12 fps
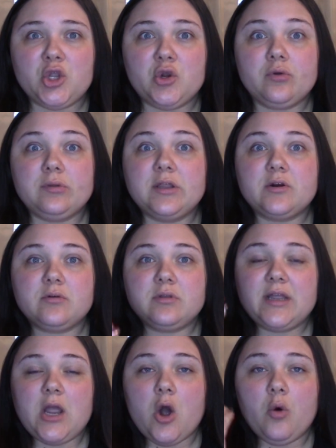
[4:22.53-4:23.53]
you're
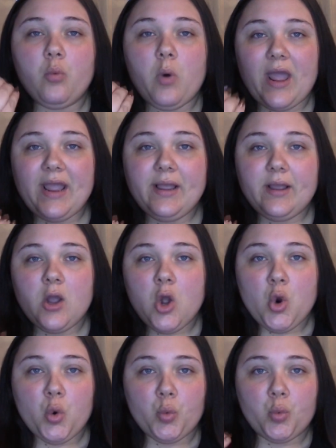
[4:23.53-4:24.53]
literally awake
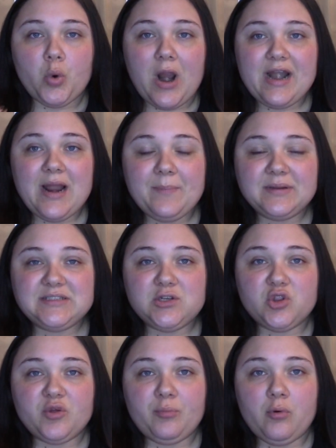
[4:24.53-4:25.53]
right up
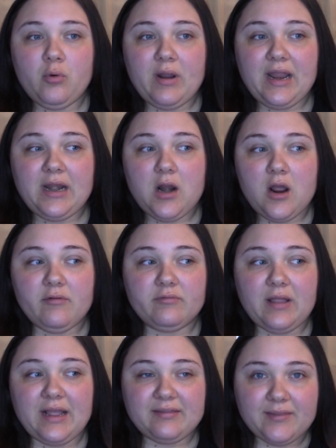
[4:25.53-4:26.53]
until the point
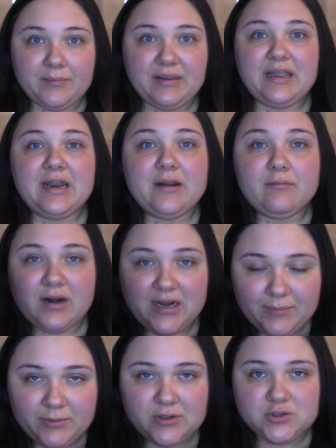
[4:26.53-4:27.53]
of like them getting
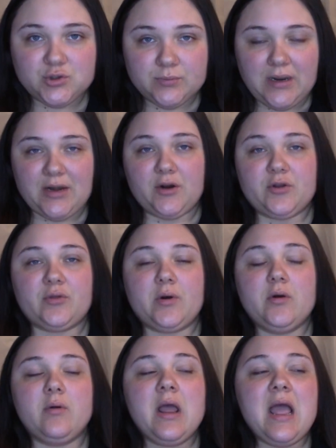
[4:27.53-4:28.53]
ready to put the tube down your
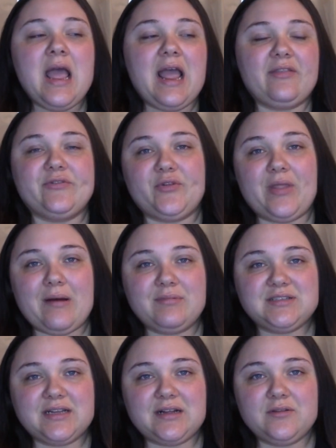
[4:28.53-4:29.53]
throat. And so that
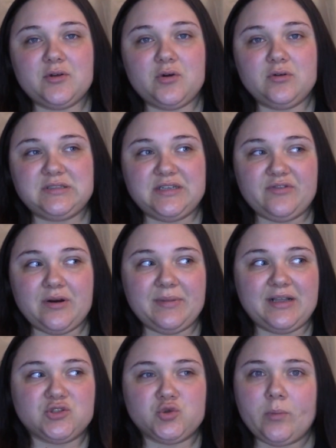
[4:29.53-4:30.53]
was like a little different
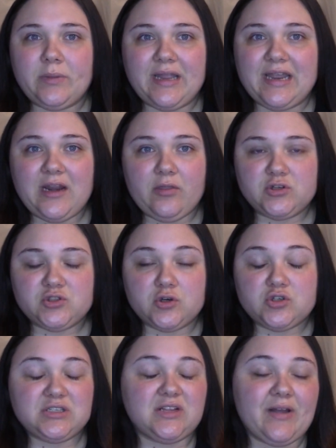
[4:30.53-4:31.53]
because normally any other
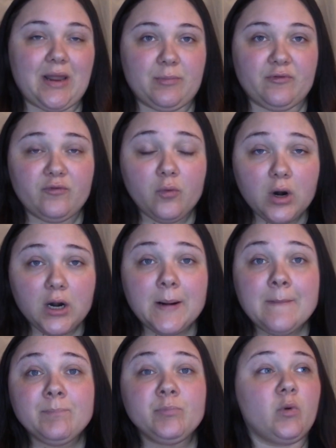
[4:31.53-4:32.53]
surgeries I've had
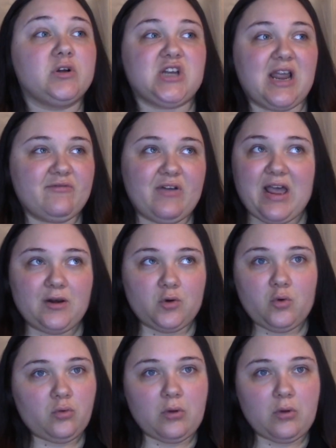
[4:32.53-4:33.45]
before, which I've had